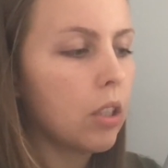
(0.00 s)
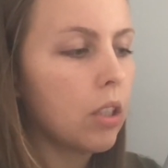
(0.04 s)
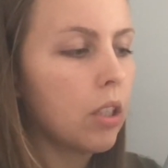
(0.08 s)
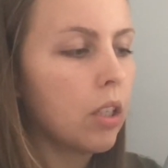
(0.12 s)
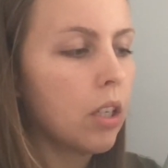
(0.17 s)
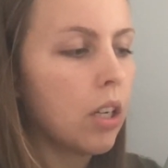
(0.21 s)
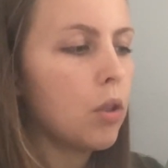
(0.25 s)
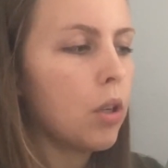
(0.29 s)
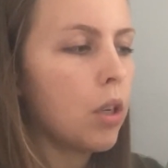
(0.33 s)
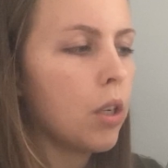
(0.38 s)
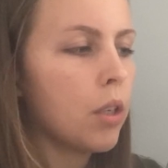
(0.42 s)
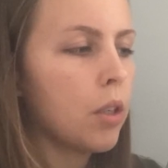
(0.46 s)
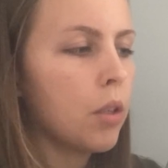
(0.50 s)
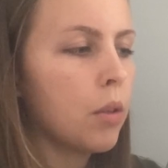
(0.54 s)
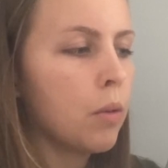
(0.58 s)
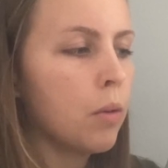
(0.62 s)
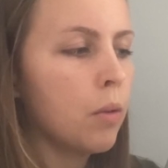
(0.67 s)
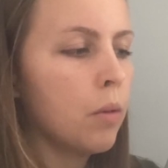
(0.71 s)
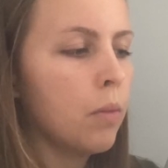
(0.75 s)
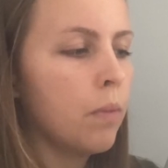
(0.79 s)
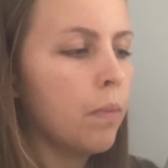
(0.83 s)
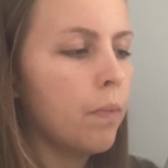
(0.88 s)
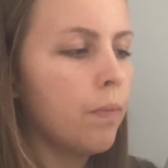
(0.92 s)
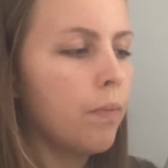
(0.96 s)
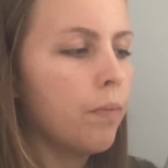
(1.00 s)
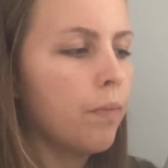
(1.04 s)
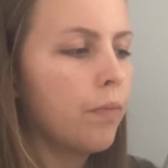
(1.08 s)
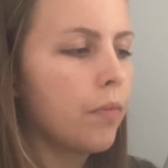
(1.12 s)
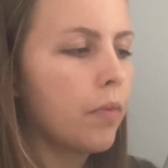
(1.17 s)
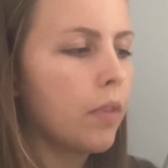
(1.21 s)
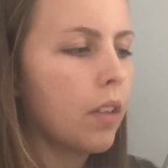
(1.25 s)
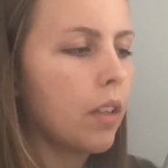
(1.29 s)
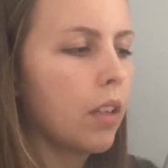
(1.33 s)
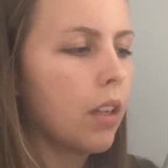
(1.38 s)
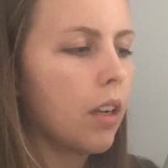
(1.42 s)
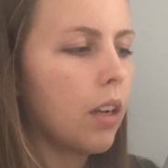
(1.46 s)
So
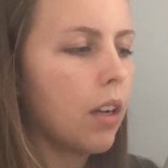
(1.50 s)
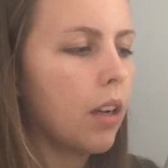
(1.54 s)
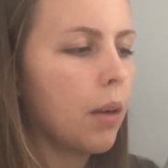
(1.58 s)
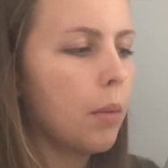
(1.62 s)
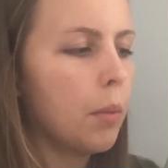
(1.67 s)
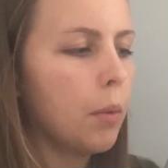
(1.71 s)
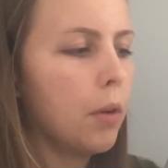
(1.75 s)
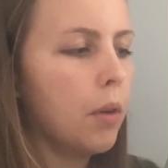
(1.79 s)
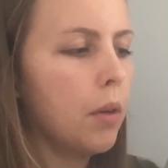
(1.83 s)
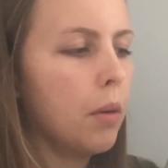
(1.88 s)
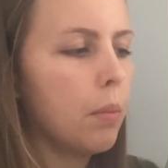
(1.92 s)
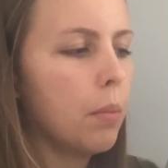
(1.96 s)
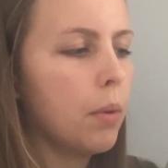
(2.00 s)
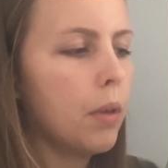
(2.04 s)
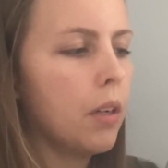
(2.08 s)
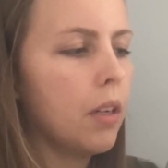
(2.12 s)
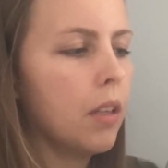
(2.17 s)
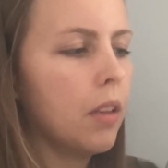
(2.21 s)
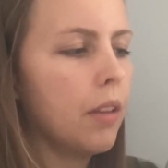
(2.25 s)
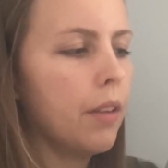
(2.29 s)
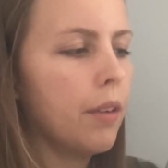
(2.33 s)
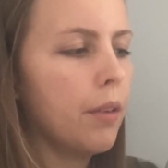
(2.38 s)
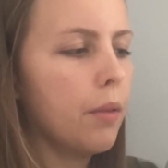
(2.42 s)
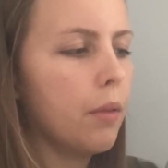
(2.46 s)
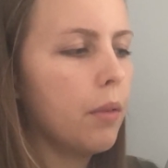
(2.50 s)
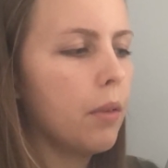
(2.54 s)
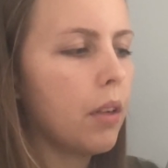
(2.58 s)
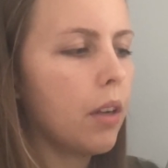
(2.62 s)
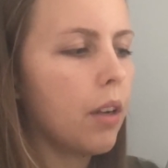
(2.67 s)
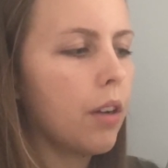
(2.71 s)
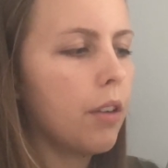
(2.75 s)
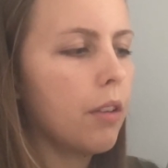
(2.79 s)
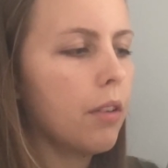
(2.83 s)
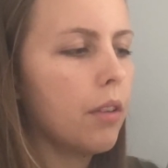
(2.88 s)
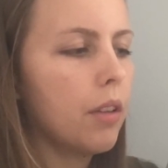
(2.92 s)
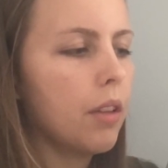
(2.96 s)
I'm going to put a little
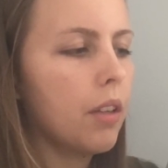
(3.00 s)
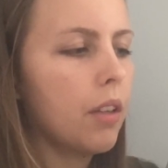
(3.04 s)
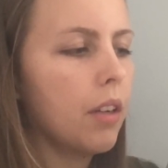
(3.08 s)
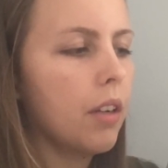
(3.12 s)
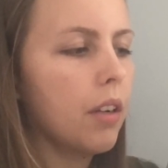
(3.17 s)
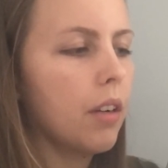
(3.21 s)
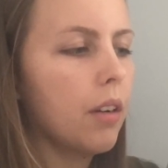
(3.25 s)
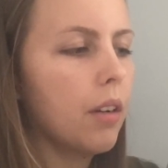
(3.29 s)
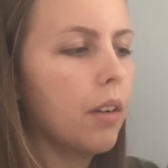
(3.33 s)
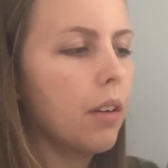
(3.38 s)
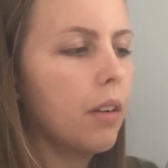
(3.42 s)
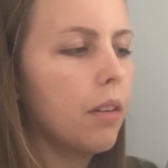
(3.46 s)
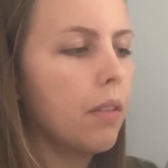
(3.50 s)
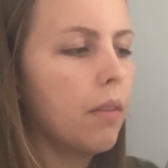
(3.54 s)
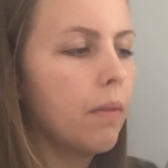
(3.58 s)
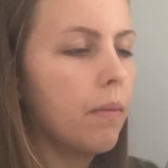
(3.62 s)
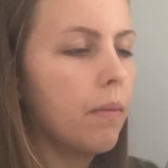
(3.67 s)
dot there.